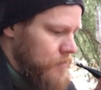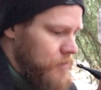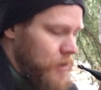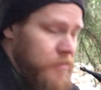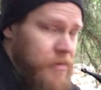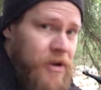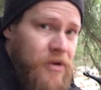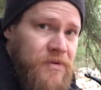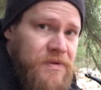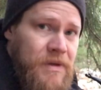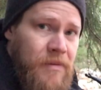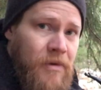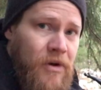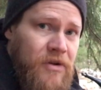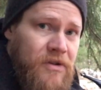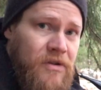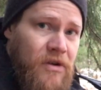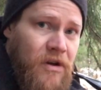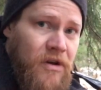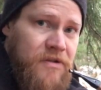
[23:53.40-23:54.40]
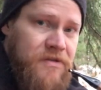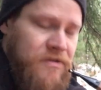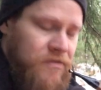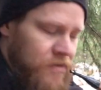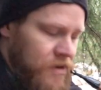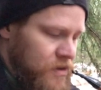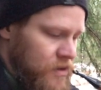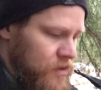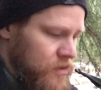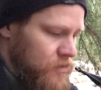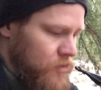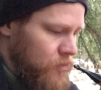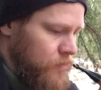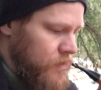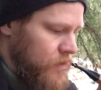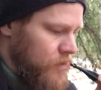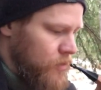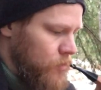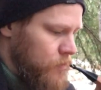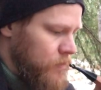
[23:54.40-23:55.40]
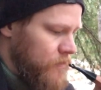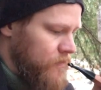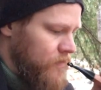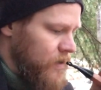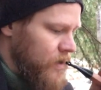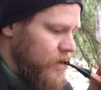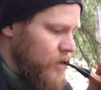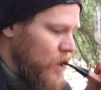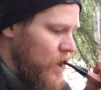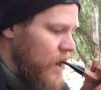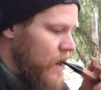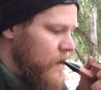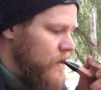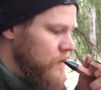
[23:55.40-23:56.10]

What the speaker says: barbecue some hot dogs or whatnot, open fire.